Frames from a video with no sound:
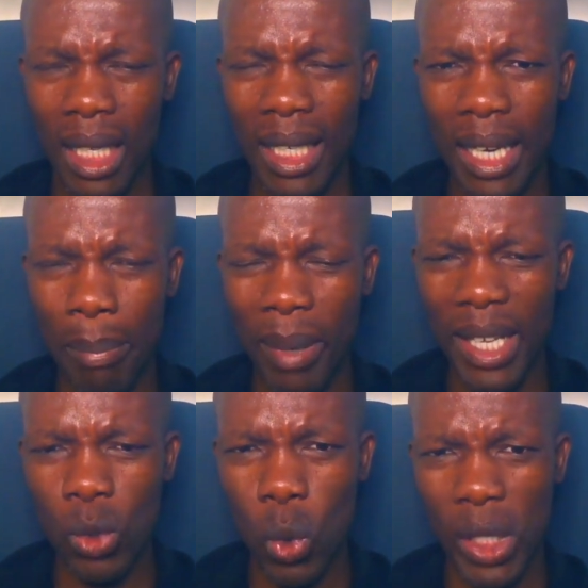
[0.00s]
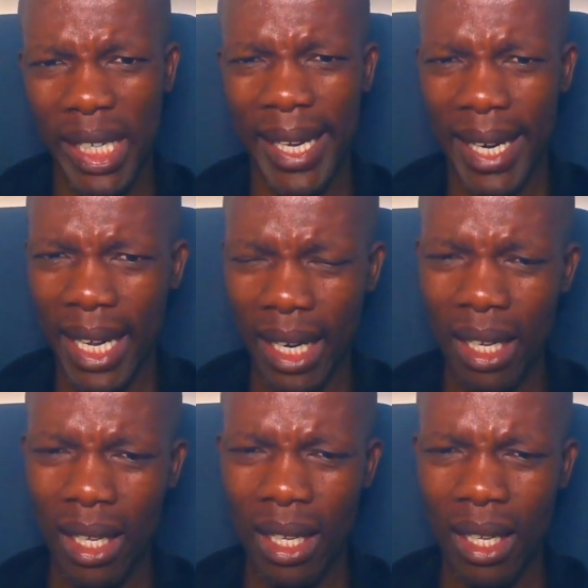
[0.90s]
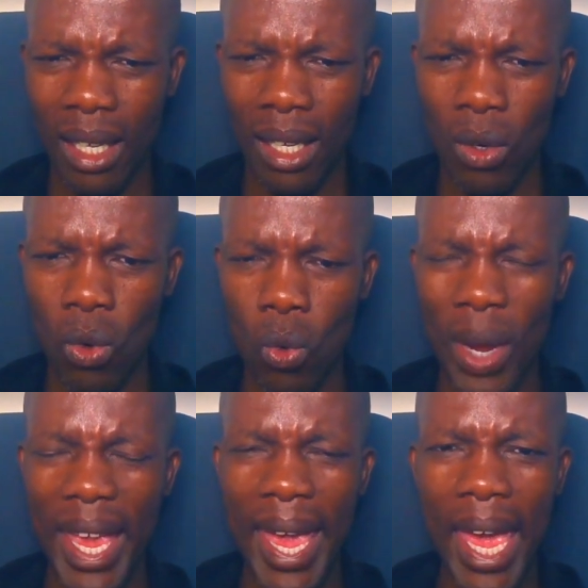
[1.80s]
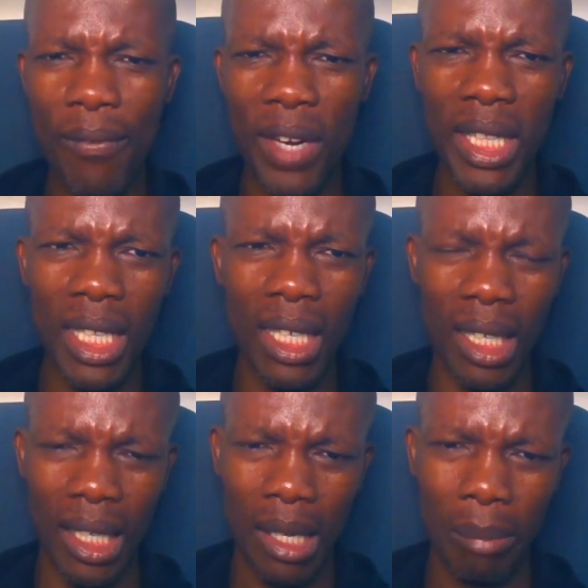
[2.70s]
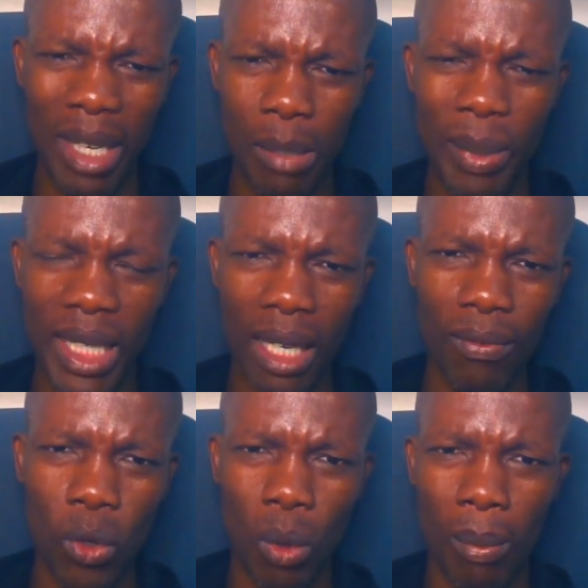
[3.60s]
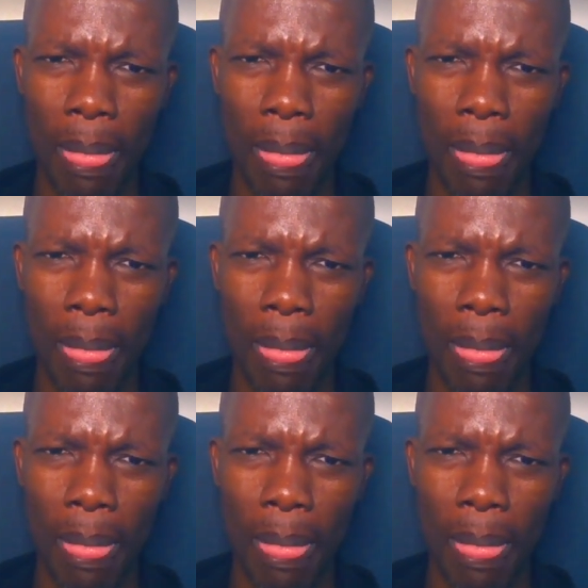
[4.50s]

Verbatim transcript: in a place called Harare, where everything must be done from.